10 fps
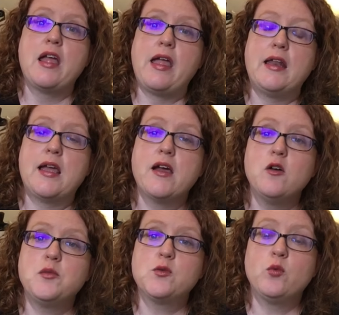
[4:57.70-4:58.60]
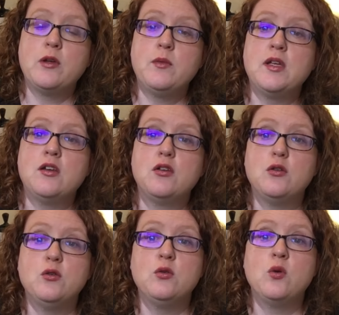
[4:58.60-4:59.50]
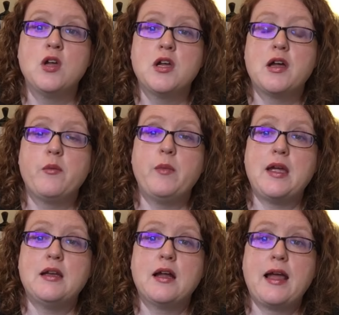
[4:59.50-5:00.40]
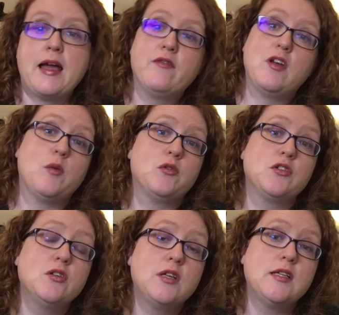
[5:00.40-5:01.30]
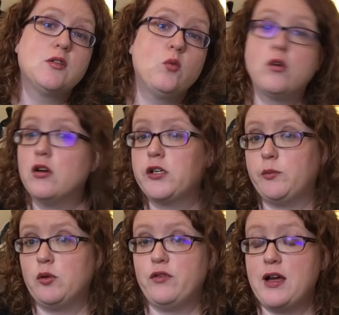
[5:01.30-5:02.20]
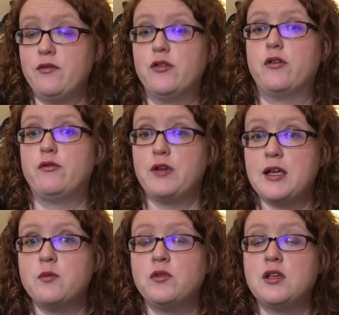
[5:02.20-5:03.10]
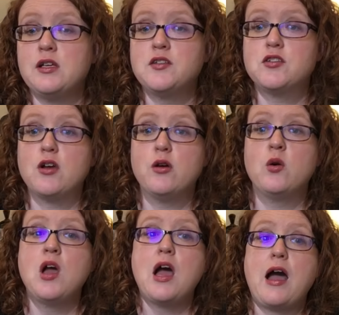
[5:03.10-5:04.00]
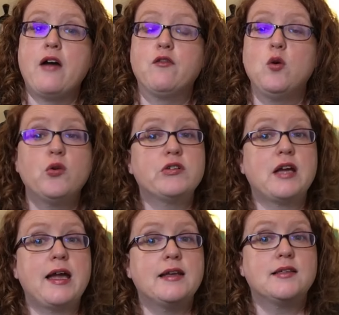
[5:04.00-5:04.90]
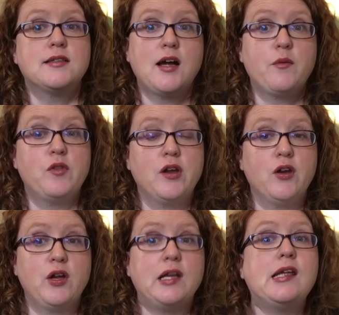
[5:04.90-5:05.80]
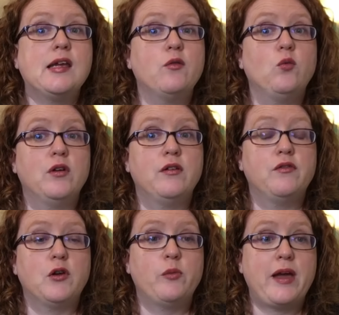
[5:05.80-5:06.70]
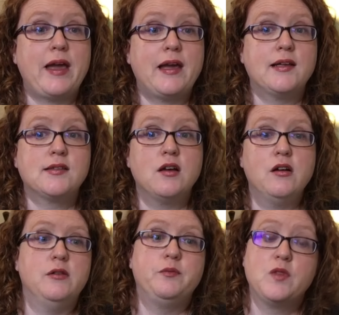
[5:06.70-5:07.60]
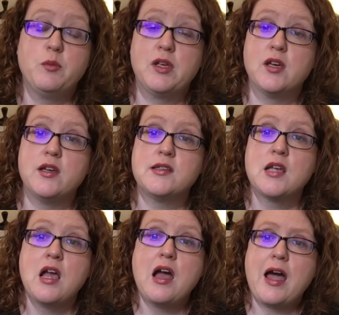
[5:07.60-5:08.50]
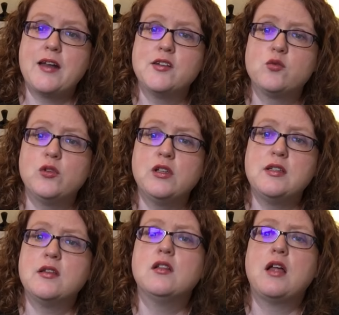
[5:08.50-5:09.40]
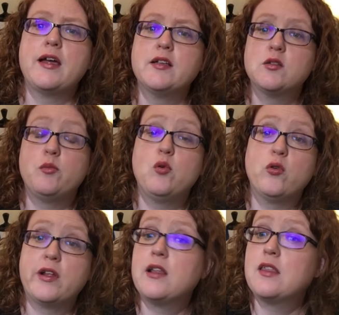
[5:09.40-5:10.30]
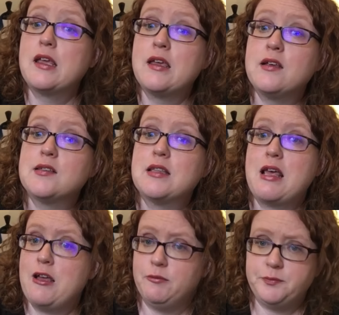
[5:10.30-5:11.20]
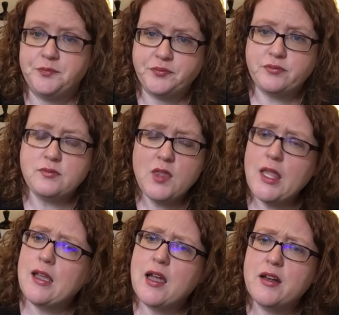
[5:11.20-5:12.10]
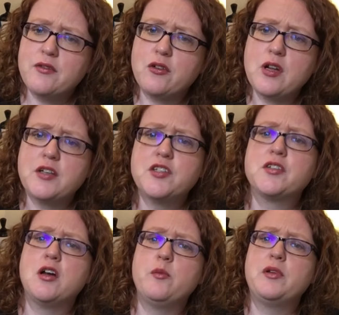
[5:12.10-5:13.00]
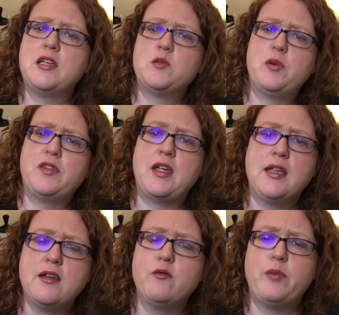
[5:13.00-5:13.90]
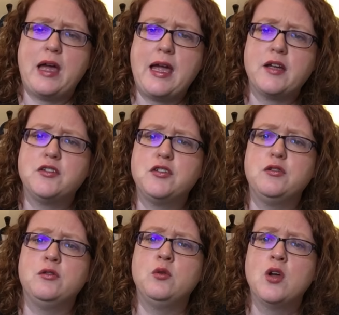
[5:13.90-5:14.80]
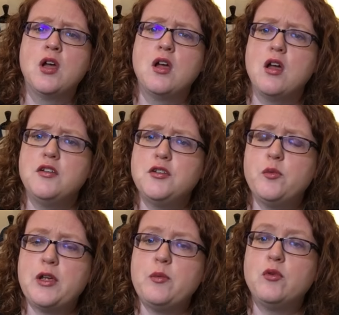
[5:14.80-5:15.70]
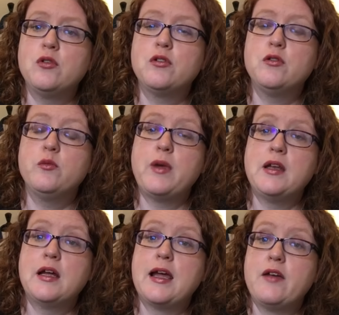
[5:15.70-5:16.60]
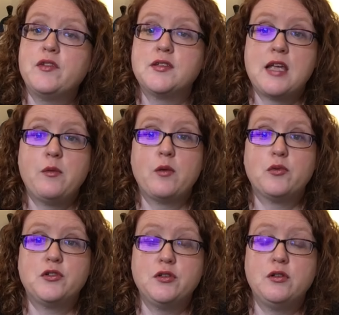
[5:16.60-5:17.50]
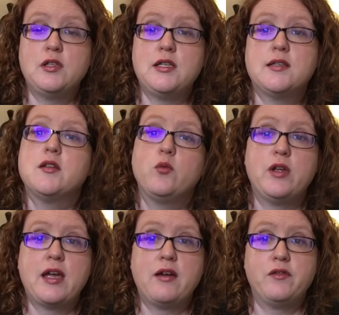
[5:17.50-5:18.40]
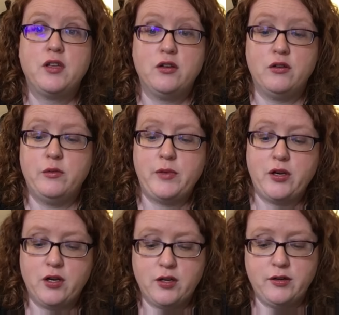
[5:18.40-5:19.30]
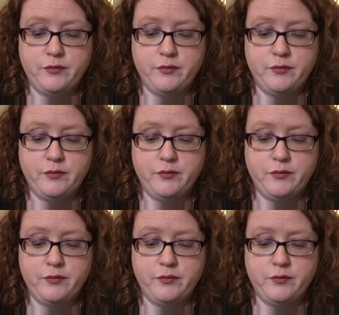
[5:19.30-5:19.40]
it helps women who may not have the opportunity to work and provide for their family. So, of course, I had to stop there and get one of their bags because I just really like supporting things that kind of are not just companies, but they give back to people who may not have the same opportunities that we have here in America.